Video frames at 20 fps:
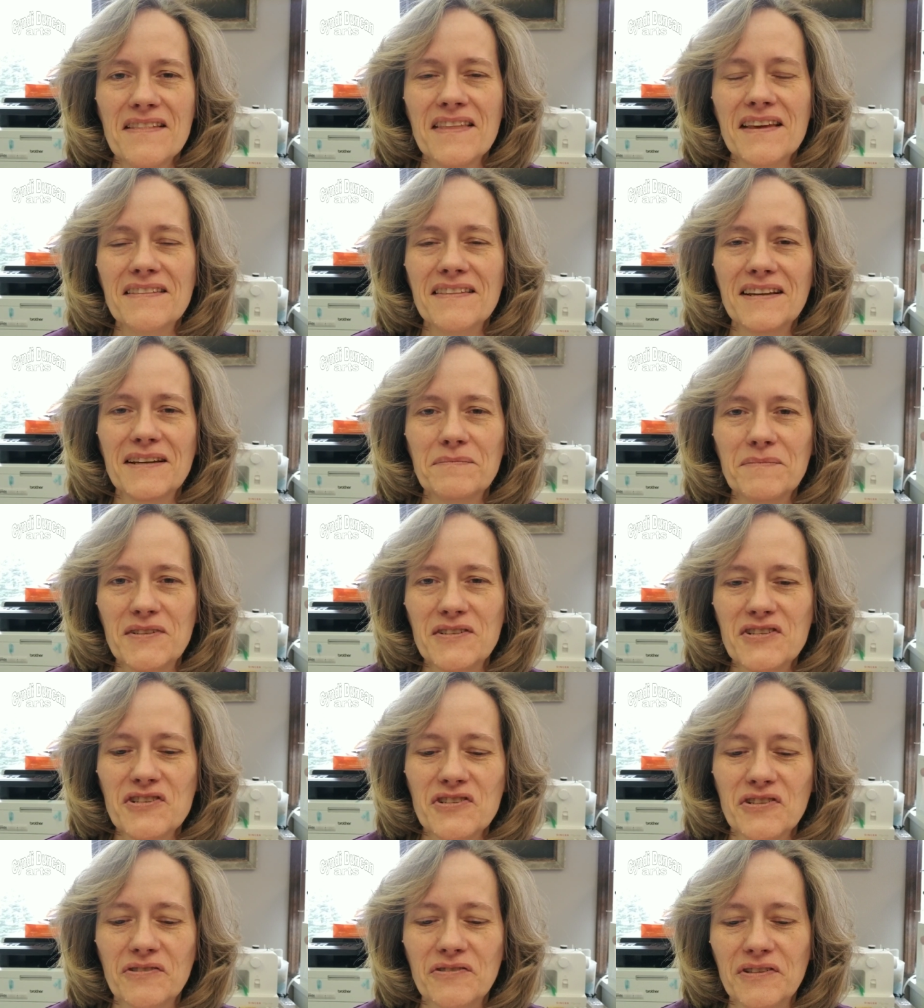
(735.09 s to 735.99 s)
thing that I'm going to
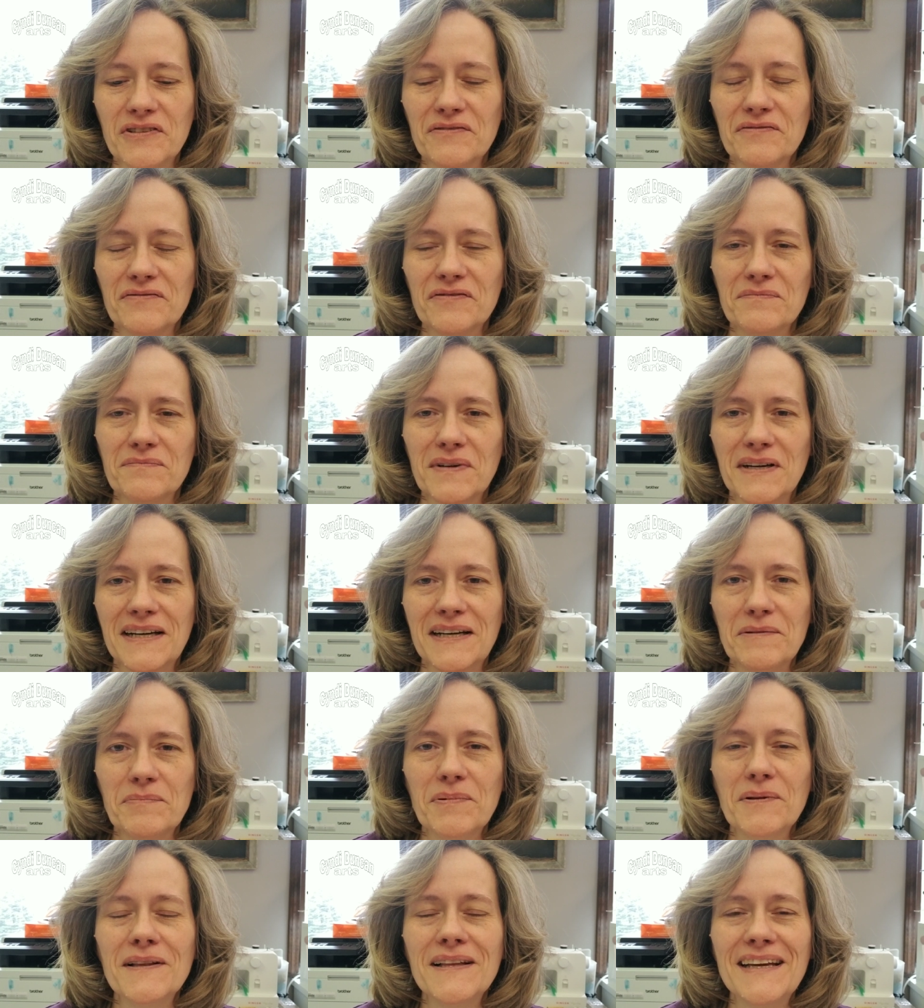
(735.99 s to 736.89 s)
show you from
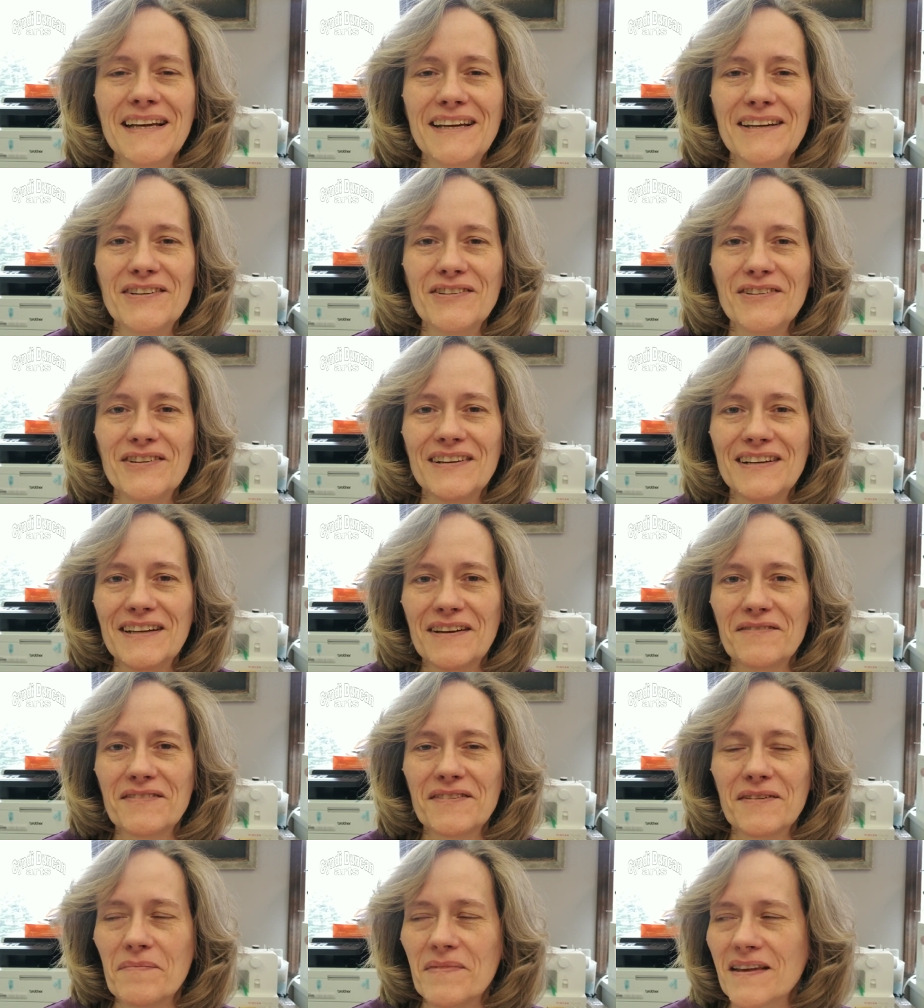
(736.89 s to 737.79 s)
my planner, I
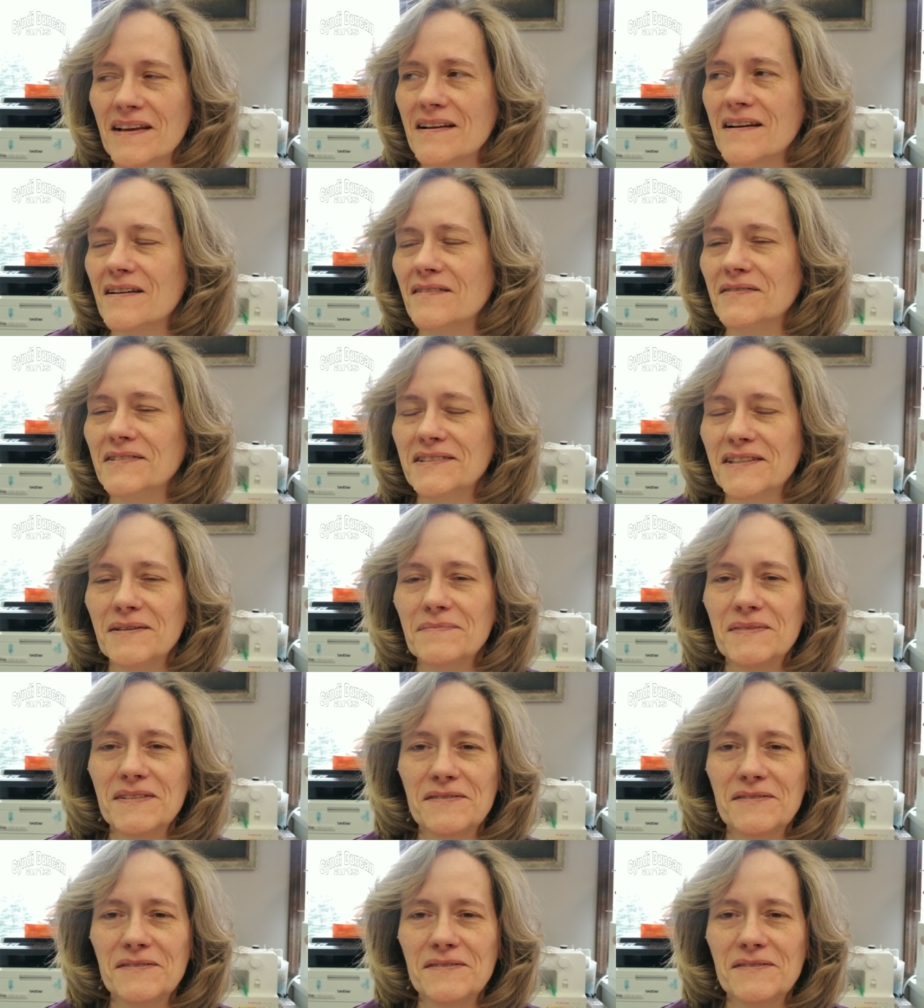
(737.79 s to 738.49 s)
have something covered up.